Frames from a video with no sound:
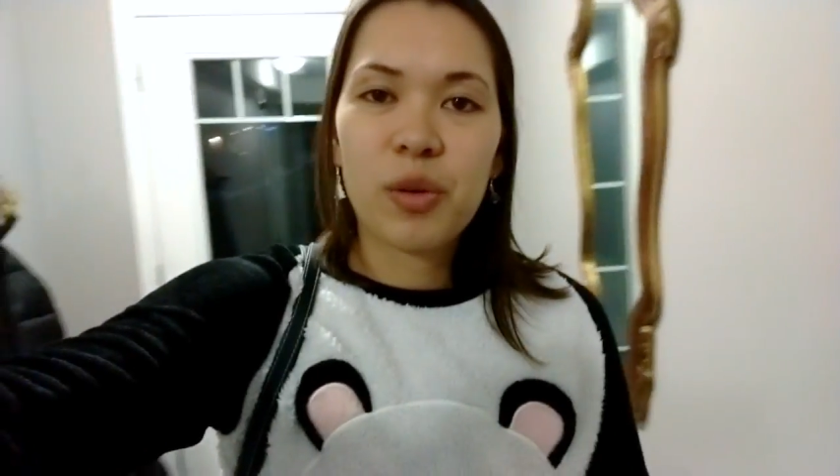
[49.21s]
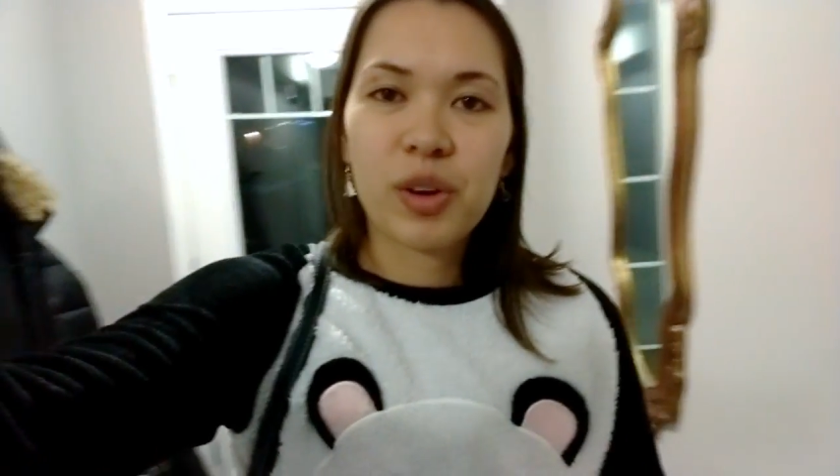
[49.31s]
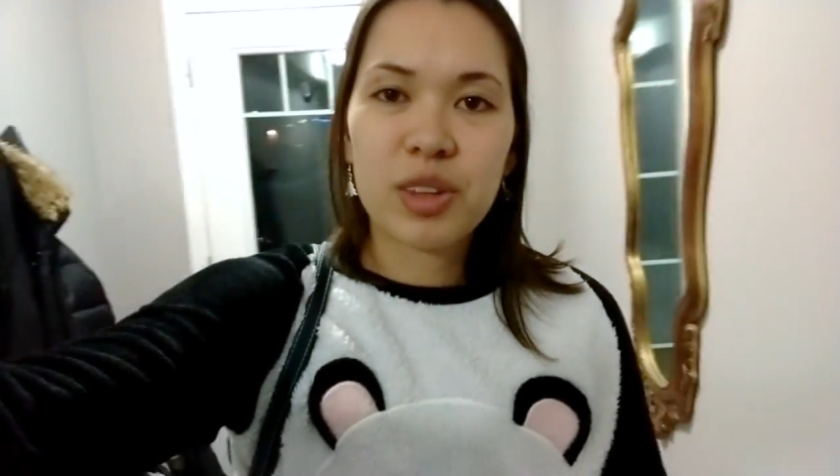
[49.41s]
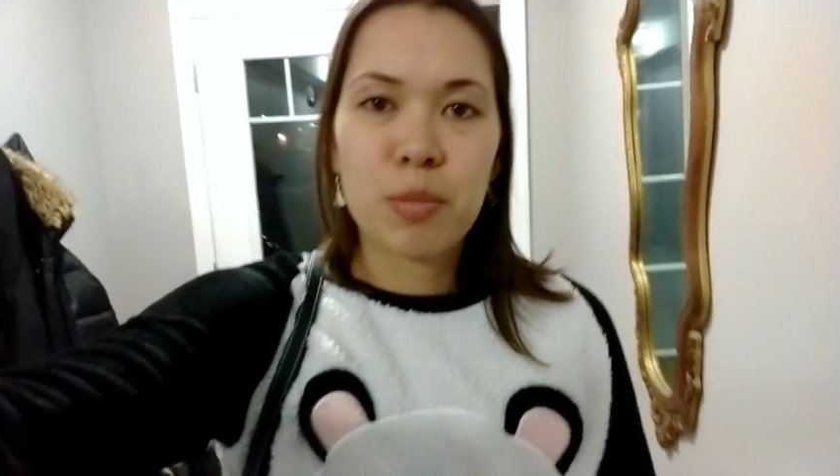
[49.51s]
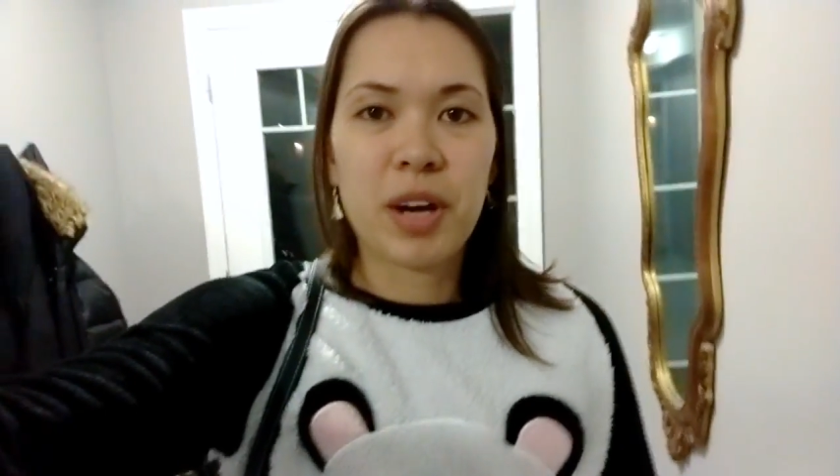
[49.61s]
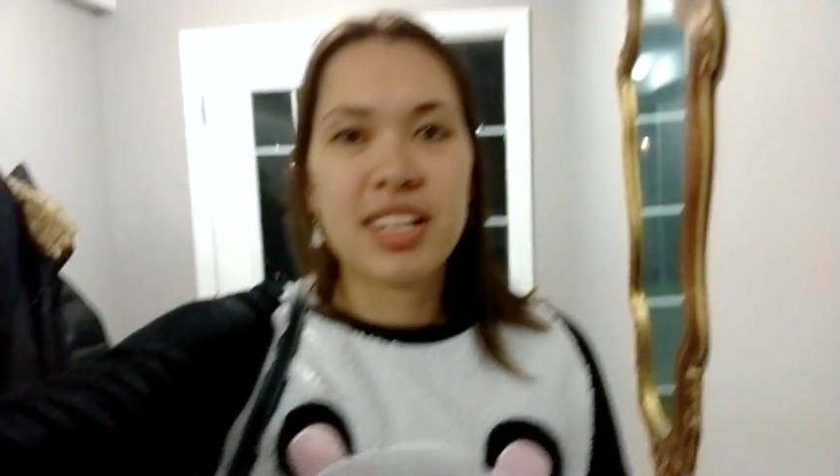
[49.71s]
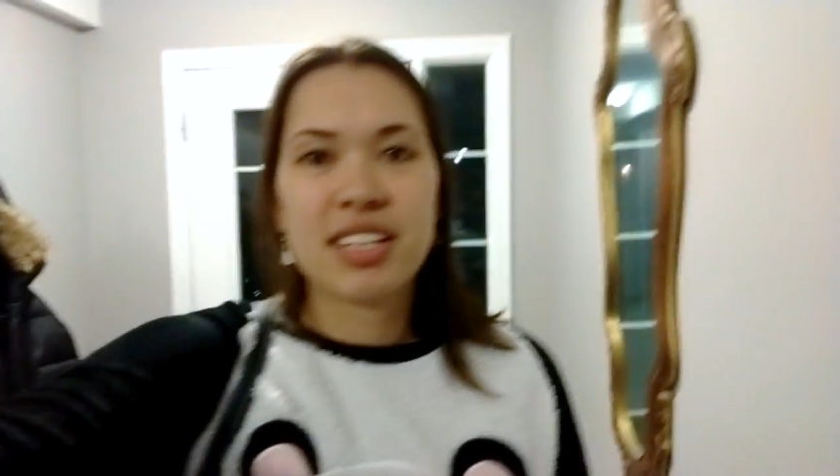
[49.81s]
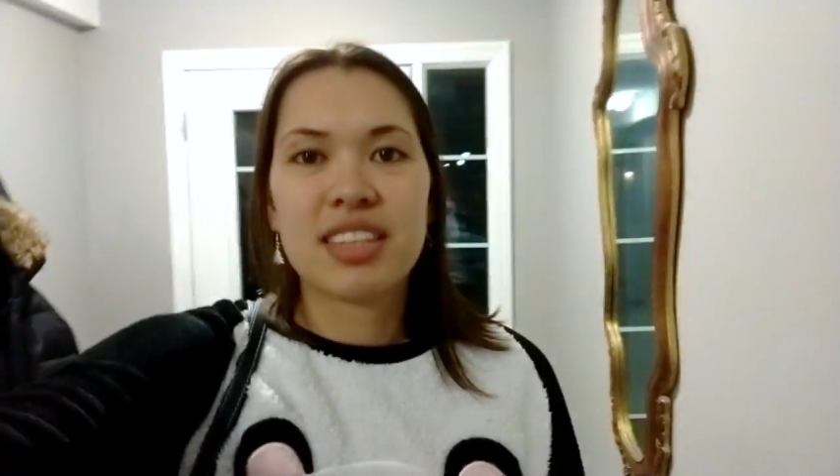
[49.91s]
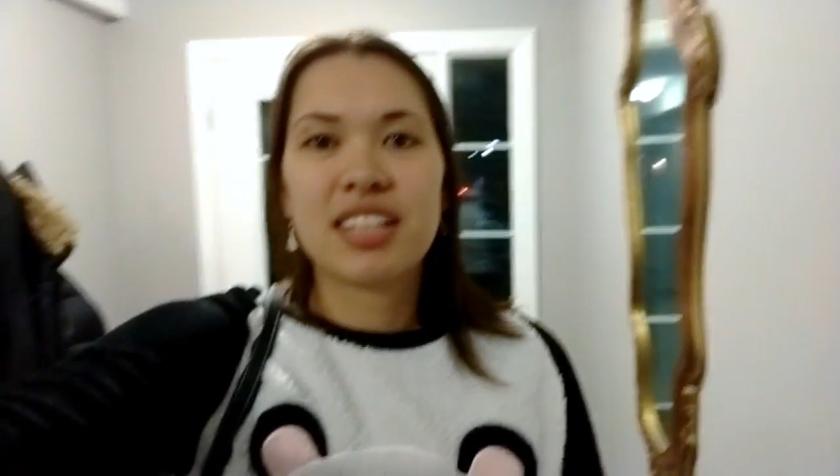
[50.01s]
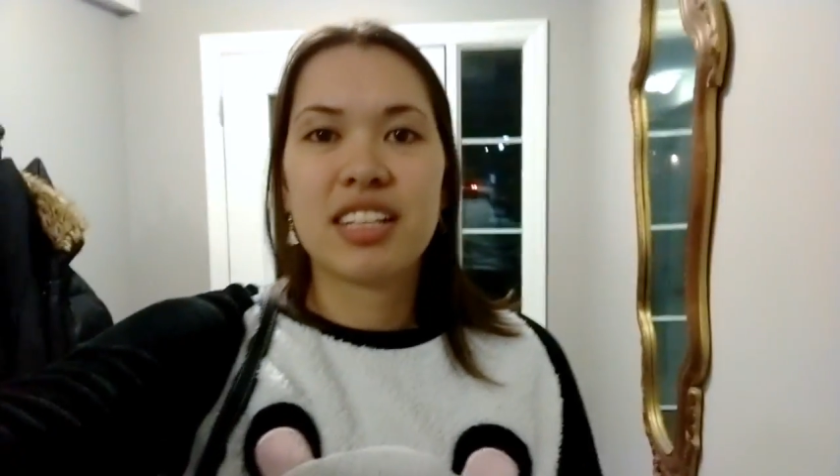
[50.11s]
or the
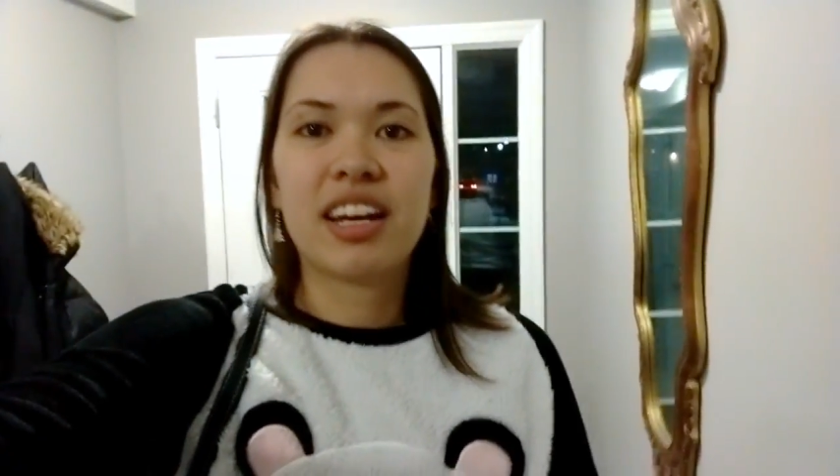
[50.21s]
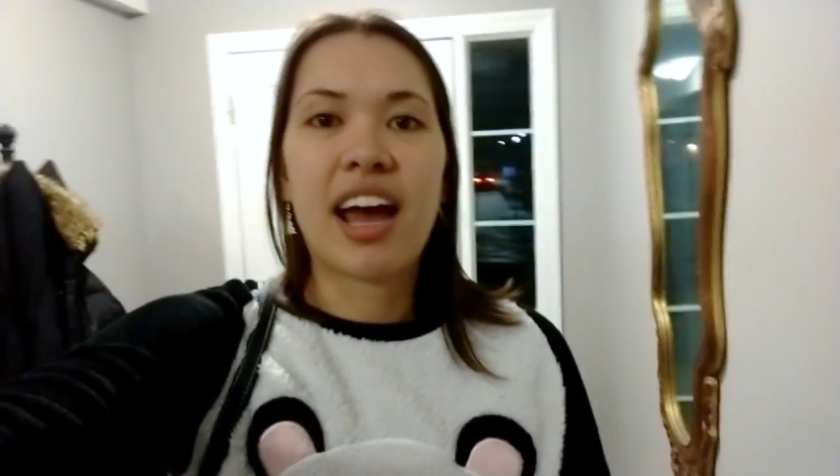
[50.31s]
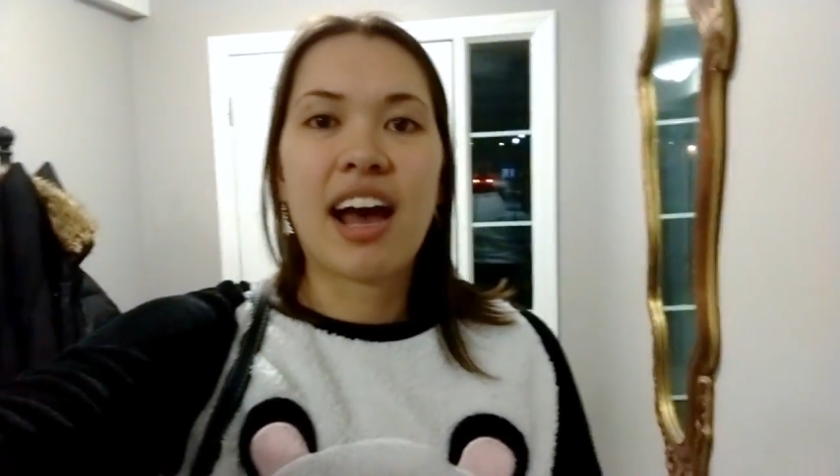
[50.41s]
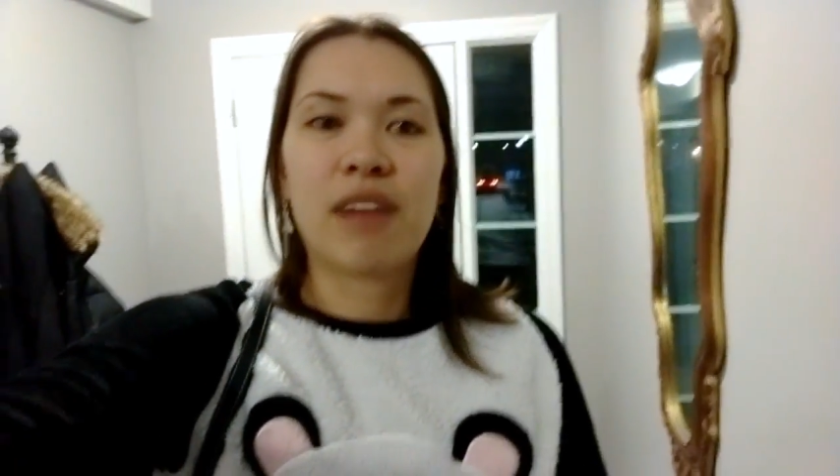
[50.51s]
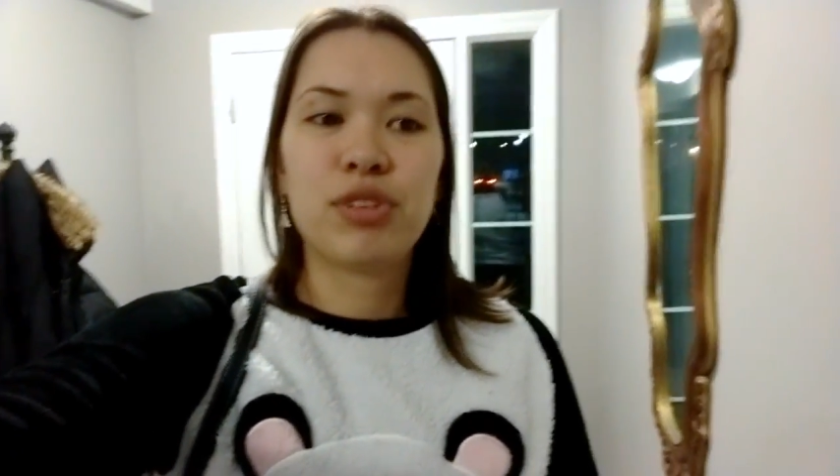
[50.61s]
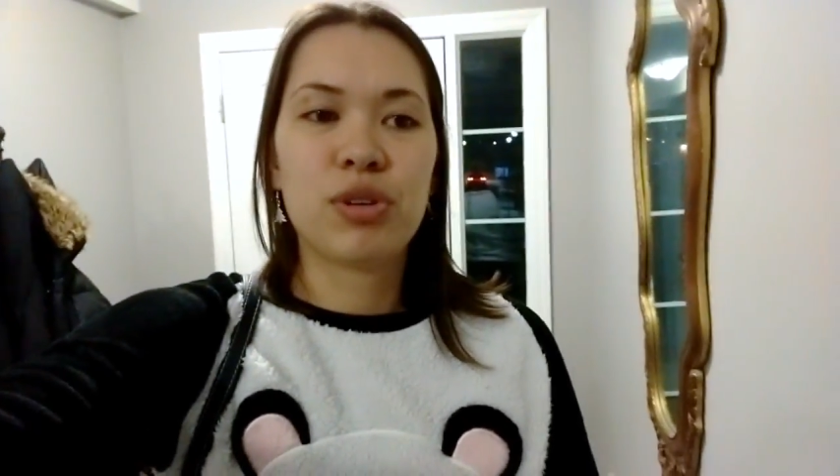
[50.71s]
brands that they did have,